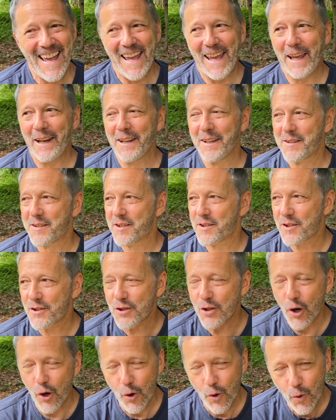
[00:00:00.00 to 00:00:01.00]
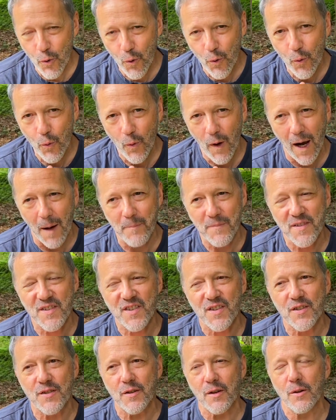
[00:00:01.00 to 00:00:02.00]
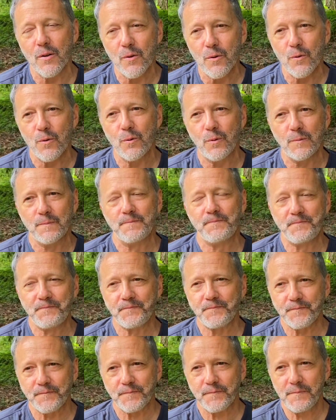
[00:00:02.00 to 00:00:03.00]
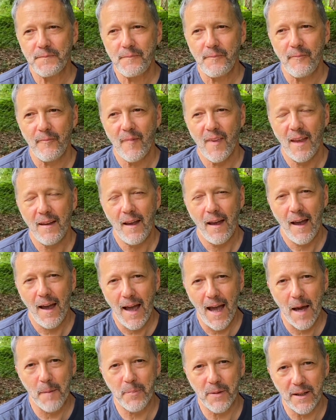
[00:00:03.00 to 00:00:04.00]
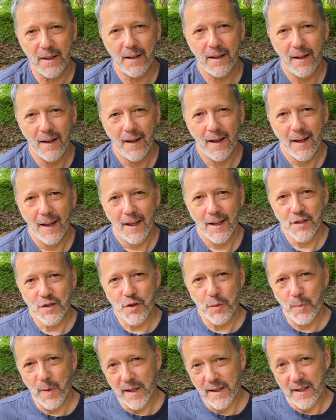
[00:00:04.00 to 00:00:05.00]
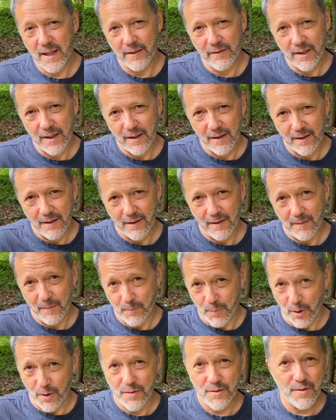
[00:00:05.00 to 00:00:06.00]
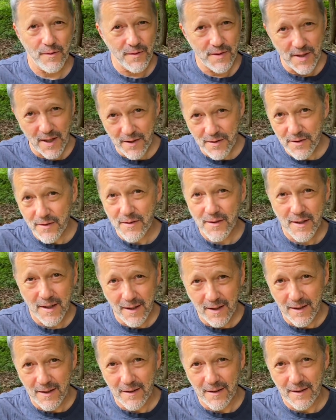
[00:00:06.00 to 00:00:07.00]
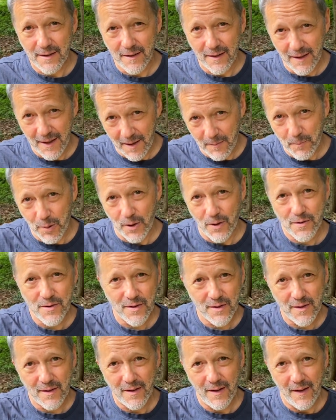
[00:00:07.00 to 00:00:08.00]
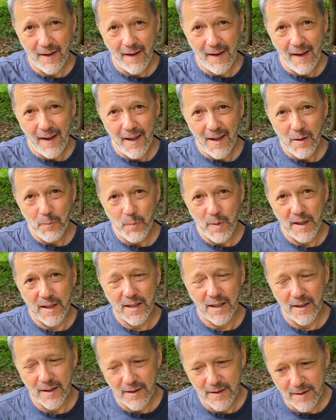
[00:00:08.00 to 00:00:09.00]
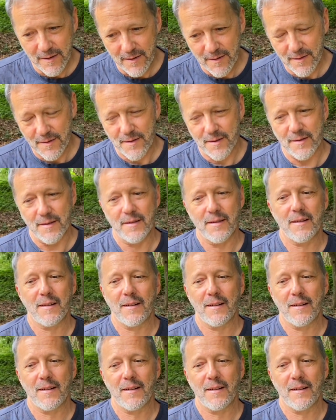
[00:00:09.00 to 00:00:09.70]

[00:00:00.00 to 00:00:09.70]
it is so, I'm so happy to be giving personal sessions again in person, because